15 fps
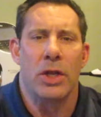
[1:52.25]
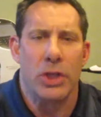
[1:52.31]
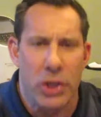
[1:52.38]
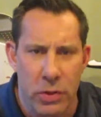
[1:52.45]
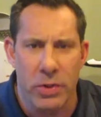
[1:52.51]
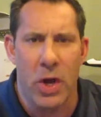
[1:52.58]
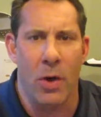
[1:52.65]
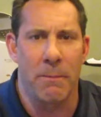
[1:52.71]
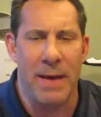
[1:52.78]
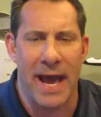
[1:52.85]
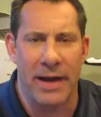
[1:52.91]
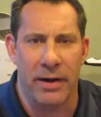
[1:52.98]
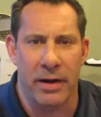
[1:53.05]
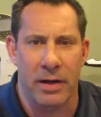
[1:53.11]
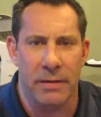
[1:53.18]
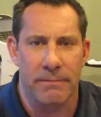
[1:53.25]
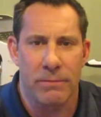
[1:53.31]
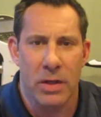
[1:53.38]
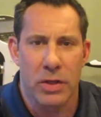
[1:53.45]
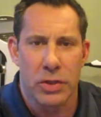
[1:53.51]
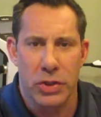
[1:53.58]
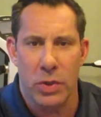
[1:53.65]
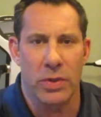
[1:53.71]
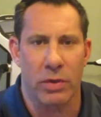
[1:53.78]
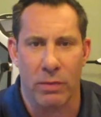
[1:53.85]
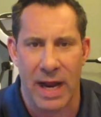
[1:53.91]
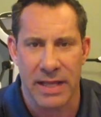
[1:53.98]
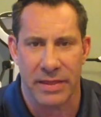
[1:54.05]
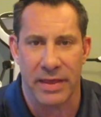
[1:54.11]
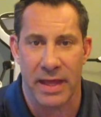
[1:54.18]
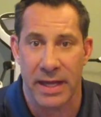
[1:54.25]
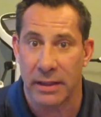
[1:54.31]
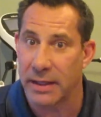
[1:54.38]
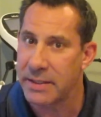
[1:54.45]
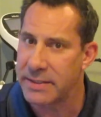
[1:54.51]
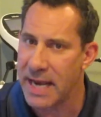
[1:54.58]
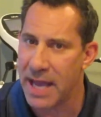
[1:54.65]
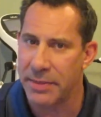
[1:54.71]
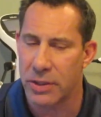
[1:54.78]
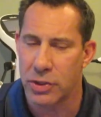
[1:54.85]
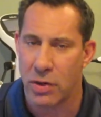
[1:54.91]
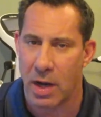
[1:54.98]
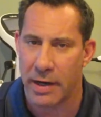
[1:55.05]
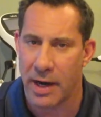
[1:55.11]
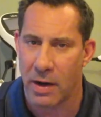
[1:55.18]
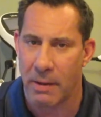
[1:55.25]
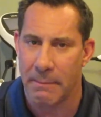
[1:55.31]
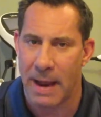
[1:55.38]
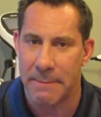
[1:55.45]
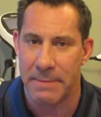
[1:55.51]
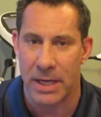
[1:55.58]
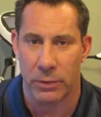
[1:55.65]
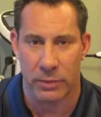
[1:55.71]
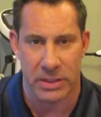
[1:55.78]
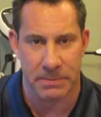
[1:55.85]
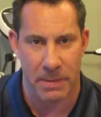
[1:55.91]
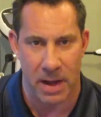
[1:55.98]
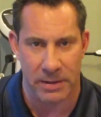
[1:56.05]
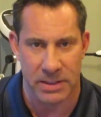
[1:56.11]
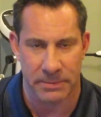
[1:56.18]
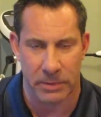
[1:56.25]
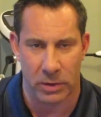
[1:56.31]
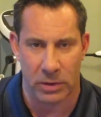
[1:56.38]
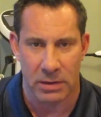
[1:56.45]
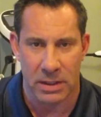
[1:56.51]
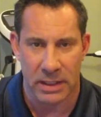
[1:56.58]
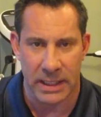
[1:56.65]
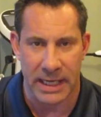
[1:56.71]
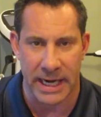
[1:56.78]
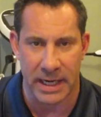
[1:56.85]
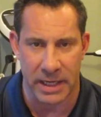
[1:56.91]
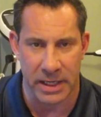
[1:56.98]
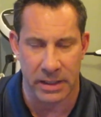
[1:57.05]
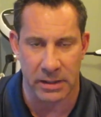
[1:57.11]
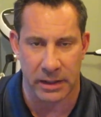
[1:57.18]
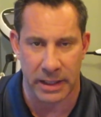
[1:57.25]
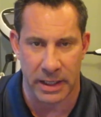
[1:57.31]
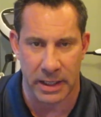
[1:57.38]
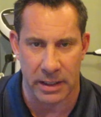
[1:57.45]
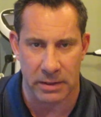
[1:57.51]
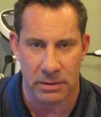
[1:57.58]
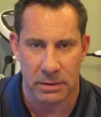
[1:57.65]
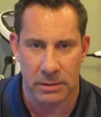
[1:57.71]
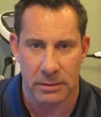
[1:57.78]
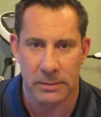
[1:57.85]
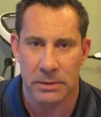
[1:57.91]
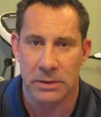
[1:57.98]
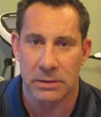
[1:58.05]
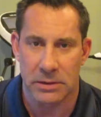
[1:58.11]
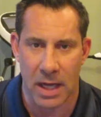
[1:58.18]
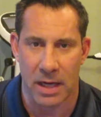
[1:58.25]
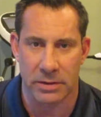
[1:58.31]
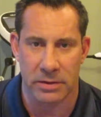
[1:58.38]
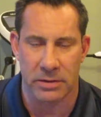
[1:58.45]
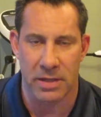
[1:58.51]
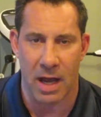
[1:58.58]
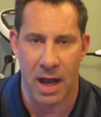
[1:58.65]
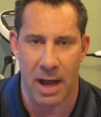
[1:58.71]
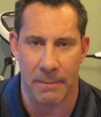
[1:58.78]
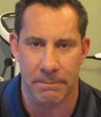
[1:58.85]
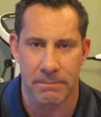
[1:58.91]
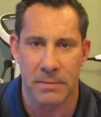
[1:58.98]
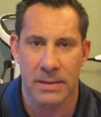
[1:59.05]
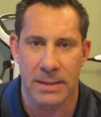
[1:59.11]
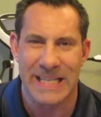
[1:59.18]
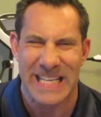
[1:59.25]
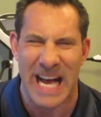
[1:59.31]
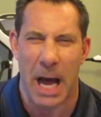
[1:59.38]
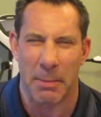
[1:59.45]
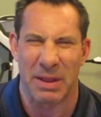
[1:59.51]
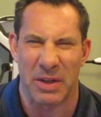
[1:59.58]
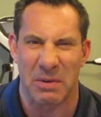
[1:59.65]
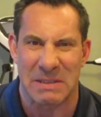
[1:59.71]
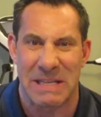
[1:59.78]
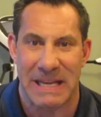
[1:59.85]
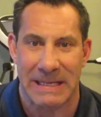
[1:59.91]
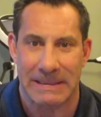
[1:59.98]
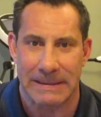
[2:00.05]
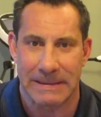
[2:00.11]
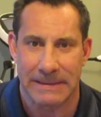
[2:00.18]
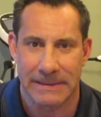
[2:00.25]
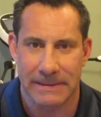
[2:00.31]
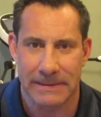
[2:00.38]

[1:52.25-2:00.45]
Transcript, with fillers: You know better. Do the right thing. Let's end the drug era by being responsible, eating clean, Dr. Tom, I'm a little ticked.